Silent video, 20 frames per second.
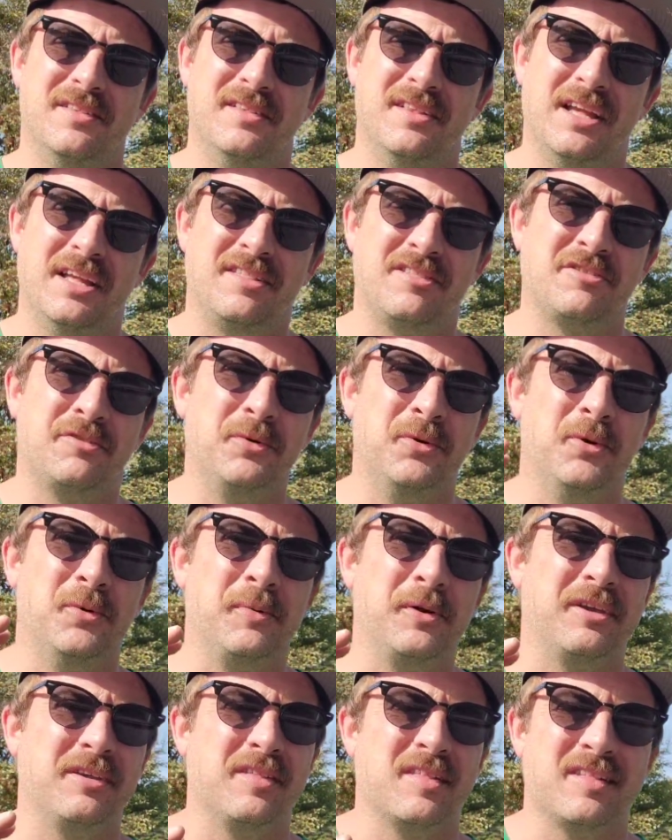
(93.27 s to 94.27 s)
it's cool
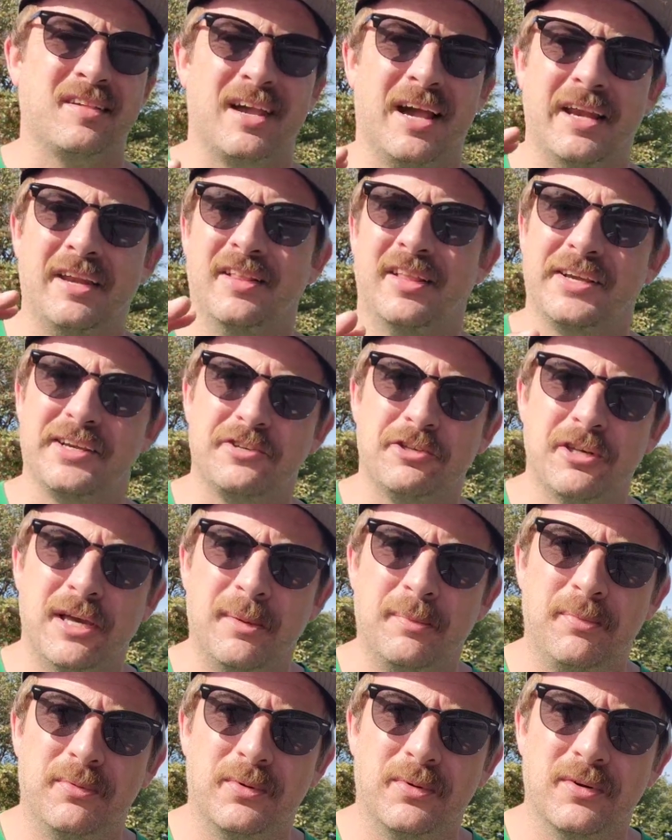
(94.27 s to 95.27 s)
because it's kind of like a
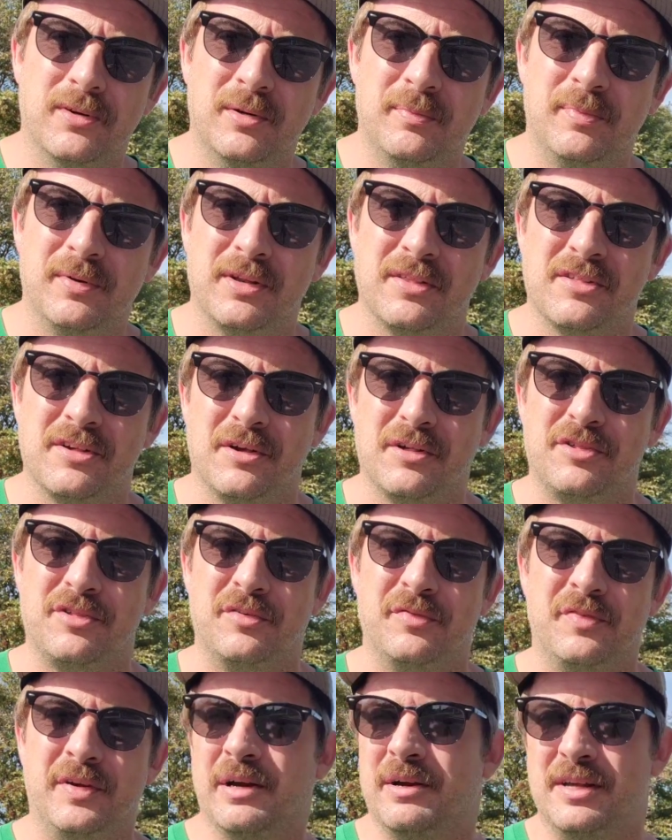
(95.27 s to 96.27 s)
shape board, but it's also
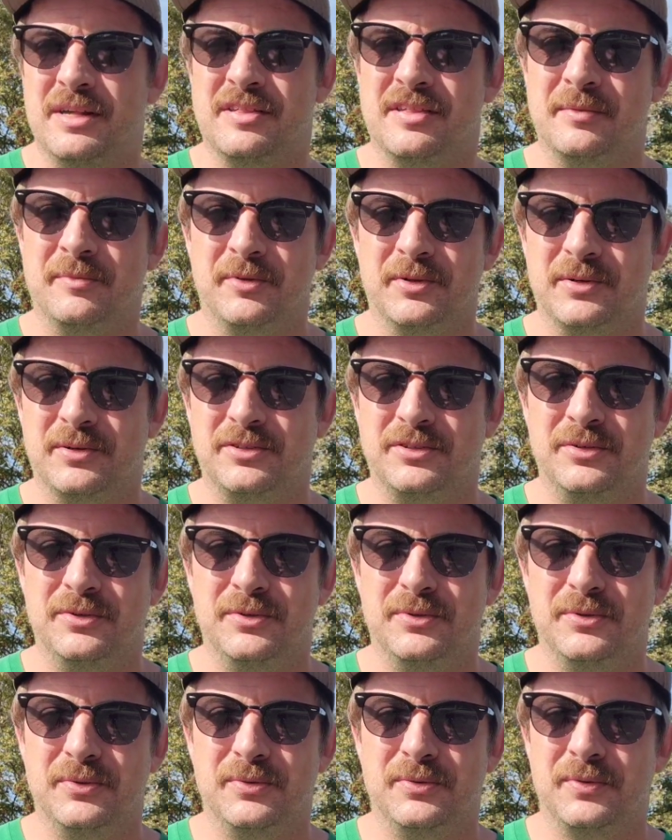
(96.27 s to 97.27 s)
very similar
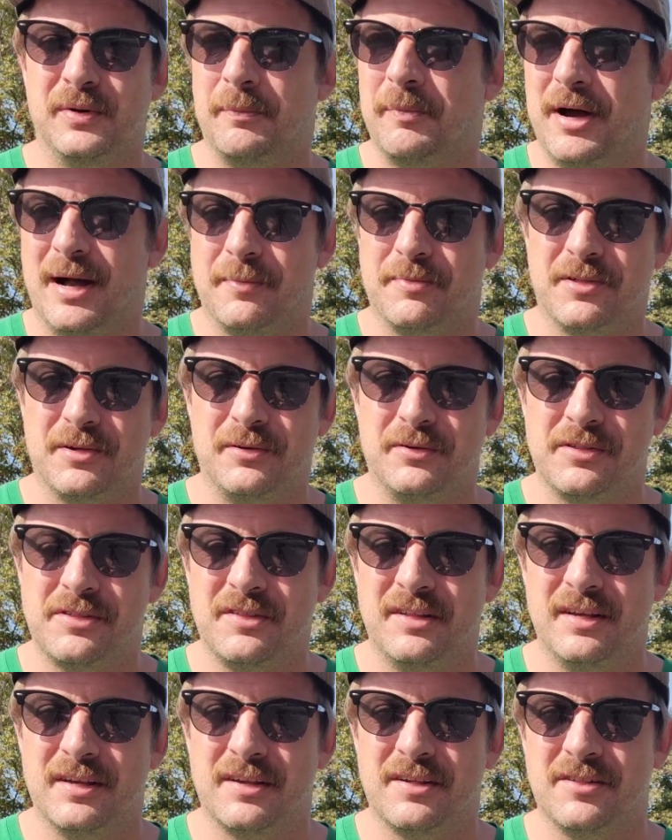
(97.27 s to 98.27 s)
to a popsicle
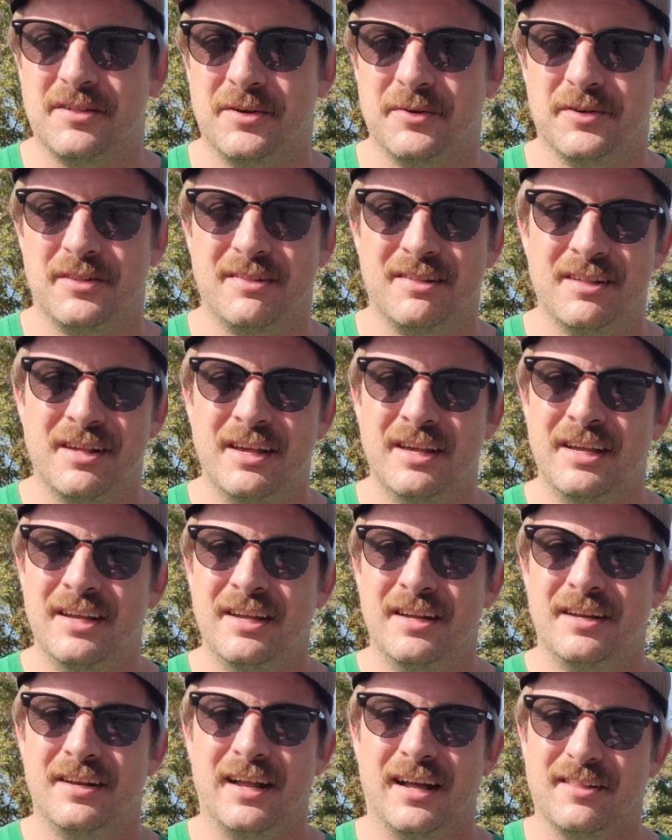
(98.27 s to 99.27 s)
stick, so it's
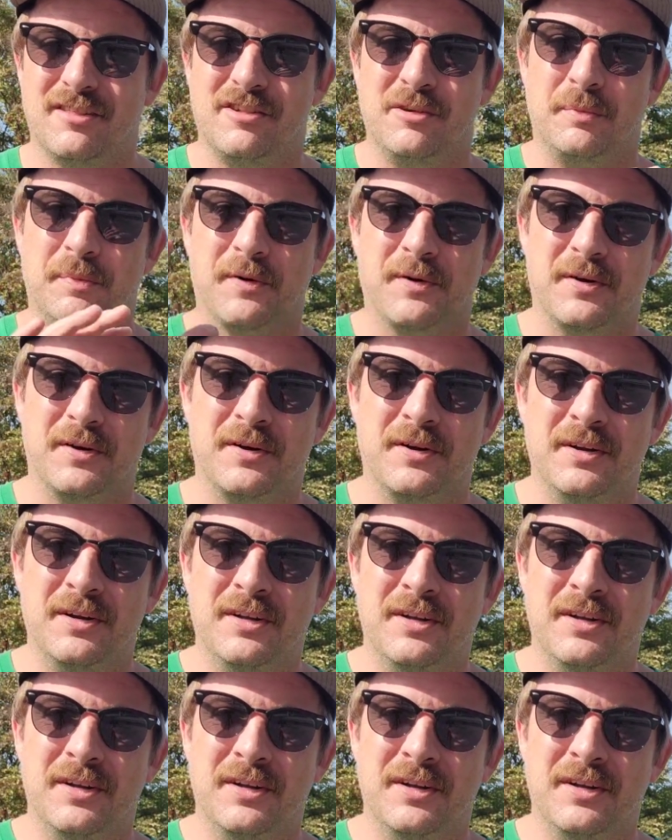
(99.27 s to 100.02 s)
not super